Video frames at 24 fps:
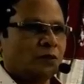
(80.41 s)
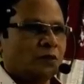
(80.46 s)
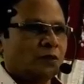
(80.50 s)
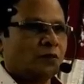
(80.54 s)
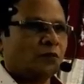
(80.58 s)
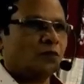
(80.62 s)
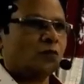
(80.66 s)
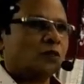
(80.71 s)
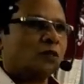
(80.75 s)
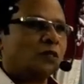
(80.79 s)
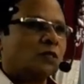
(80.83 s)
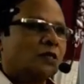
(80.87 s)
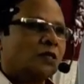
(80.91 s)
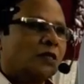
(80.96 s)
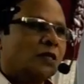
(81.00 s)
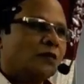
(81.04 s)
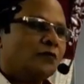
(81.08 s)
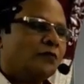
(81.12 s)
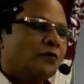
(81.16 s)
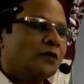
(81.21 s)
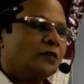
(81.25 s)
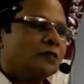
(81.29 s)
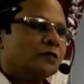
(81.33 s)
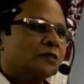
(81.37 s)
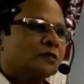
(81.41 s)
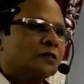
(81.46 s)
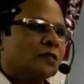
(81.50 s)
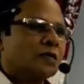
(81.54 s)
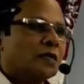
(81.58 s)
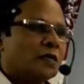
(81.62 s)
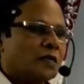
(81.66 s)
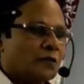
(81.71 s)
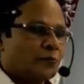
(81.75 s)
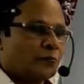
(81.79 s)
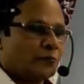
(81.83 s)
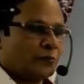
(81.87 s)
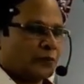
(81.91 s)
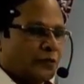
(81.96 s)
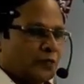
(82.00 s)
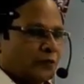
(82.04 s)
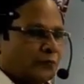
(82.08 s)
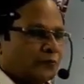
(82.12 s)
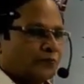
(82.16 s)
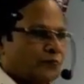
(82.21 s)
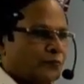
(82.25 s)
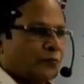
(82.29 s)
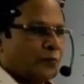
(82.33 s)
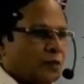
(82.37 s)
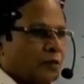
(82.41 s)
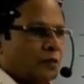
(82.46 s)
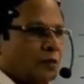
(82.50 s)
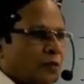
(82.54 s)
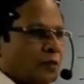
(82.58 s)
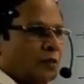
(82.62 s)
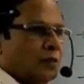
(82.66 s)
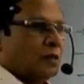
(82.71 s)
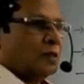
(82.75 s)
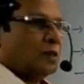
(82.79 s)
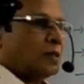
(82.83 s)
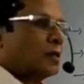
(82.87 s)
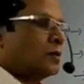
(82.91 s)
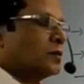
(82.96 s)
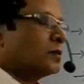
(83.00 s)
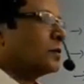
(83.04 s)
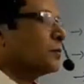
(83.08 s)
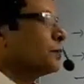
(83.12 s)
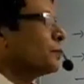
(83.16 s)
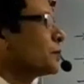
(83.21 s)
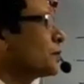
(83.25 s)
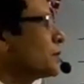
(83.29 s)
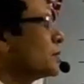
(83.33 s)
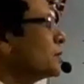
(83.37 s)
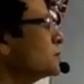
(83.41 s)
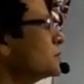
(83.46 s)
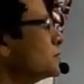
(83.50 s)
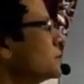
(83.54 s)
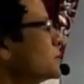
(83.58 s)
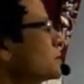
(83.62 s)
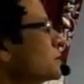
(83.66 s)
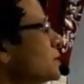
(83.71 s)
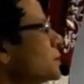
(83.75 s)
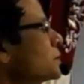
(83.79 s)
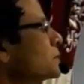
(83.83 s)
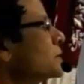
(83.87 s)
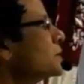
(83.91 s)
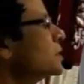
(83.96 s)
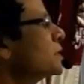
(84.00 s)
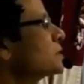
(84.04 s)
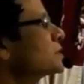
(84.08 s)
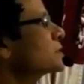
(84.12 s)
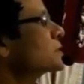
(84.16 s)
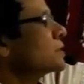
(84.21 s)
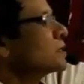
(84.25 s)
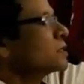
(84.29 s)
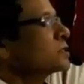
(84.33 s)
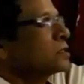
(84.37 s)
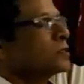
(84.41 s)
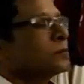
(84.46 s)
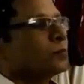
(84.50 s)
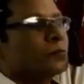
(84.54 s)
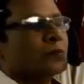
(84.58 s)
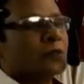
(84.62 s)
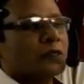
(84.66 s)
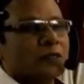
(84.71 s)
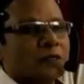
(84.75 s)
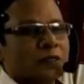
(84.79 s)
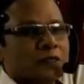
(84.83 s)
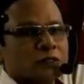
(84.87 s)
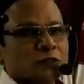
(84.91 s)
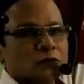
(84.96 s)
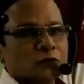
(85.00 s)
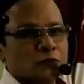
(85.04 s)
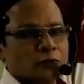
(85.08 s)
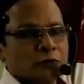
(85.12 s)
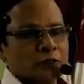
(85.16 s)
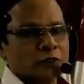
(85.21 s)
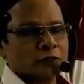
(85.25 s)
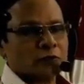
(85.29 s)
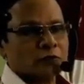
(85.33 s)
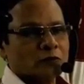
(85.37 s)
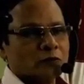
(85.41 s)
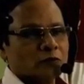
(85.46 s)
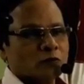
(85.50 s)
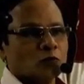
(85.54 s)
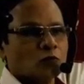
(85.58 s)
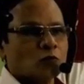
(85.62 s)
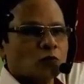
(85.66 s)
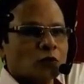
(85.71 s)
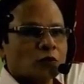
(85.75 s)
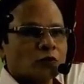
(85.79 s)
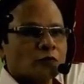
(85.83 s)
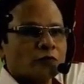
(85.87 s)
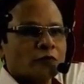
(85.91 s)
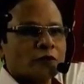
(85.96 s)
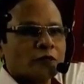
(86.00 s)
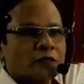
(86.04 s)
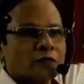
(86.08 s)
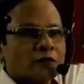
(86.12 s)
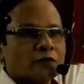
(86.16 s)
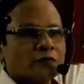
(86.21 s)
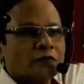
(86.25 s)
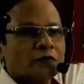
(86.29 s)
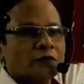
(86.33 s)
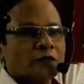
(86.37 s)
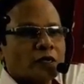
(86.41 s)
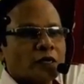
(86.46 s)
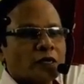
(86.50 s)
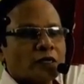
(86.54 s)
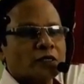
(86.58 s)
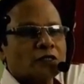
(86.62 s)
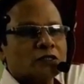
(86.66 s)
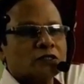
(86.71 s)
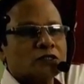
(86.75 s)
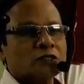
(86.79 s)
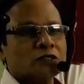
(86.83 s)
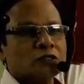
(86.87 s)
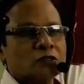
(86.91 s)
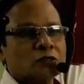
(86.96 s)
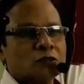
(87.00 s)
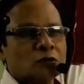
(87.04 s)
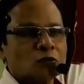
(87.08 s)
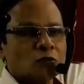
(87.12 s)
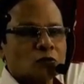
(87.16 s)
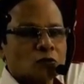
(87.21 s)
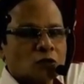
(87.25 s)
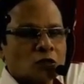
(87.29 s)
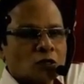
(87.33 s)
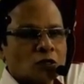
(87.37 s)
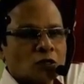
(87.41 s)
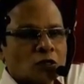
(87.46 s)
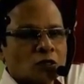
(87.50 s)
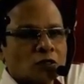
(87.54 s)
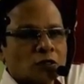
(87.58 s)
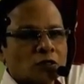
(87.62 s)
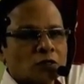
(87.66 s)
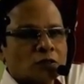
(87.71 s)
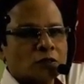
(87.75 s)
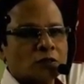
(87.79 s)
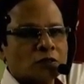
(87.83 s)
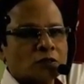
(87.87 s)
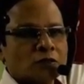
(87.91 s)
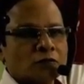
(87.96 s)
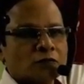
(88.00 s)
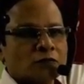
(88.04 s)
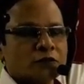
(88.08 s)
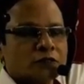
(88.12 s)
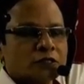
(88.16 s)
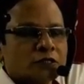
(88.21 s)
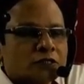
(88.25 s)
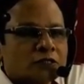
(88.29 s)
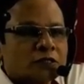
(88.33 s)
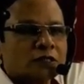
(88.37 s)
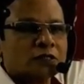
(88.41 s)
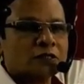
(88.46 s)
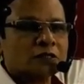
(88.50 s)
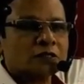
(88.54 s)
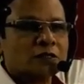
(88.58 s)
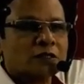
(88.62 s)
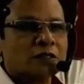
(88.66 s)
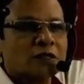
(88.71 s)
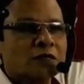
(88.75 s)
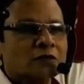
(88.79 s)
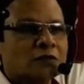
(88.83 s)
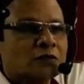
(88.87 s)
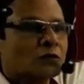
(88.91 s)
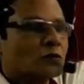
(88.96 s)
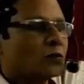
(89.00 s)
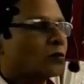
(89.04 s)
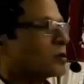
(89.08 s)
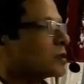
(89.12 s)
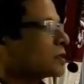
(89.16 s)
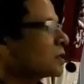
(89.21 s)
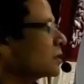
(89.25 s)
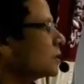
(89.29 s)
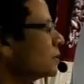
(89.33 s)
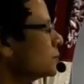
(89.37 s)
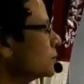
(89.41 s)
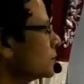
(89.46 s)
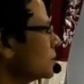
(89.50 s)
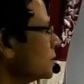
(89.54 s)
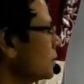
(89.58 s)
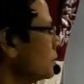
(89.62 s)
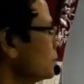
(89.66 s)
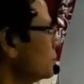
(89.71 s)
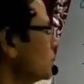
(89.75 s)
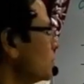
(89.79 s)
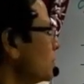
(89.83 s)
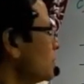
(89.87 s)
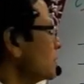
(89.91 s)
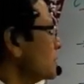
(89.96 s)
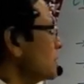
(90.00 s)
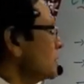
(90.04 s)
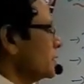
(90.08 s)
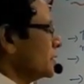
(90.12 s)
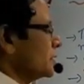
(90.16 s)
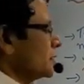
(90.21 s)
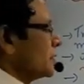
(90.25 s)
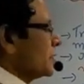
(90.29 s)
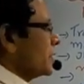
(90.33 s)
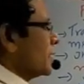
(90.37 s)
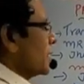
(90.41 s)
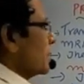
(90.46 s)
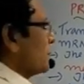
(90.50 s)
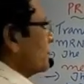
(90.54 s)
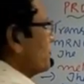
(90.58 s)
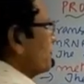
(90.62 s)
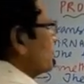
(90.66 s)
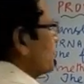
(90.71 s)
Now what are the events happening? Now the process of translation begins with what we have AEG codon, which is the start codon of mRNA.